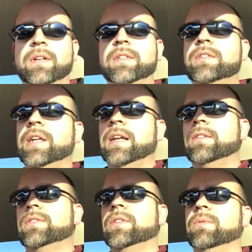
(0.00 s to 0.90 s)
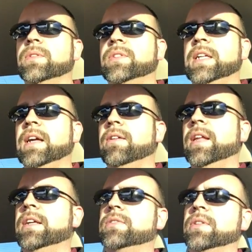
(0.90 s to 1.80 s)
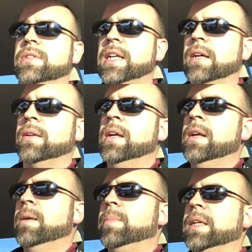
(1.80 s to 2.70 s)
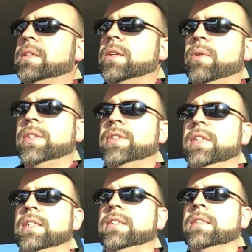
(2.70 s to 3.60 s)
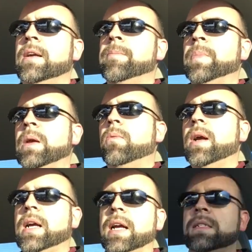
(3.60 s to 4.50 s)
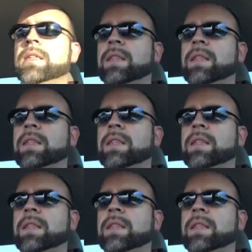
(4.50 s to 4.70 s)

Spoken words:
on the channel, so we'll see how that turns out. But the question is, what kinds